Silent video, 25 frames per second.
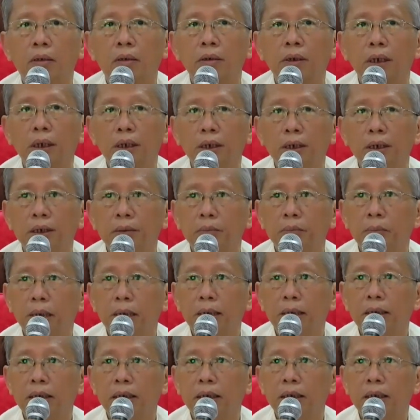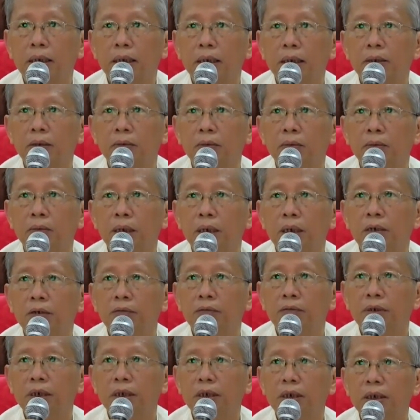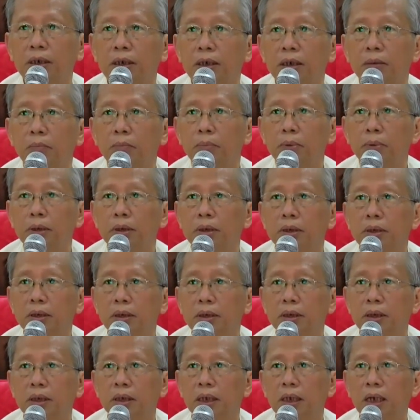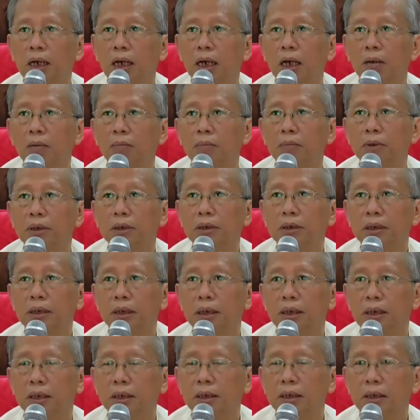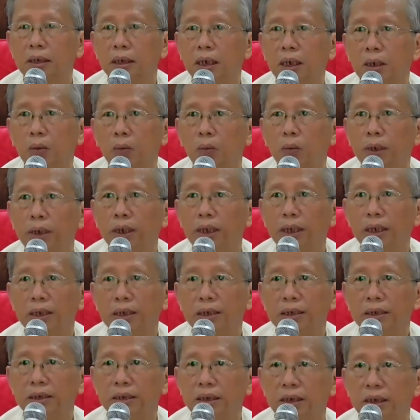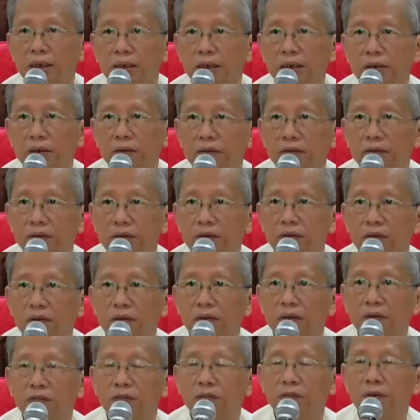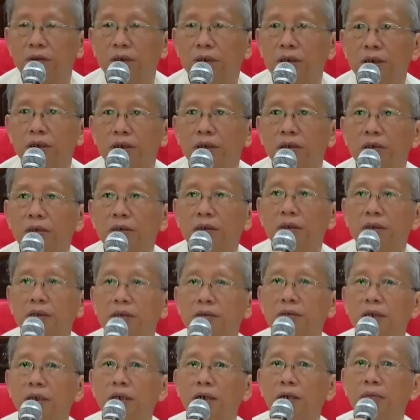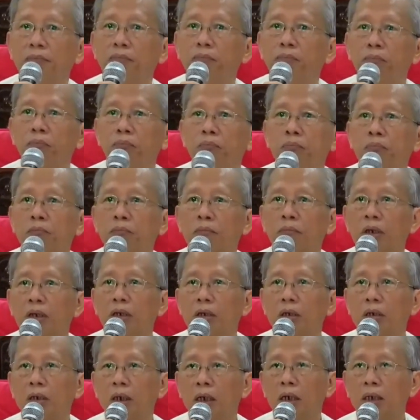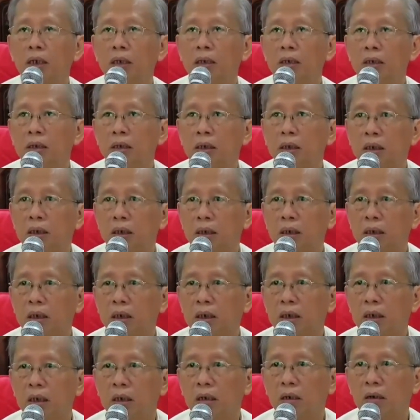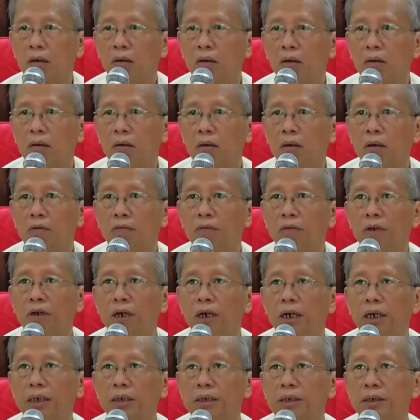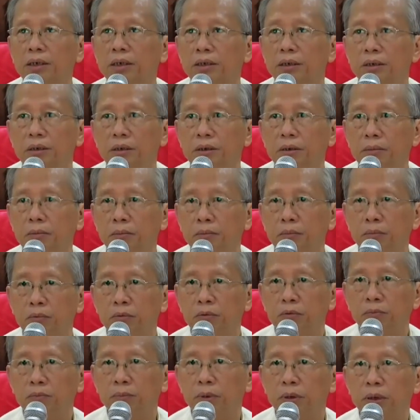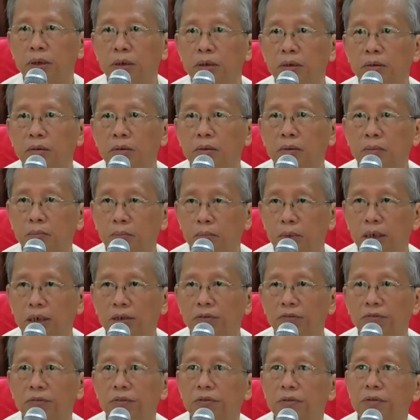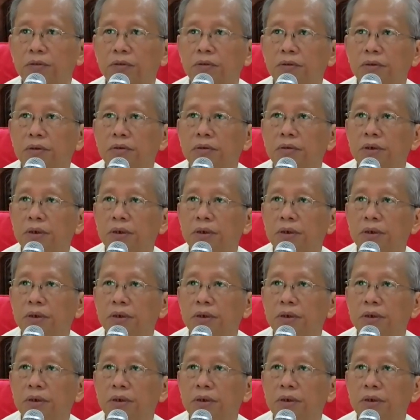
Try to maintain whatever inner peace, inner calmness, and inner awareness they have developed for as long as you can. Then all of your action, movement, mindful.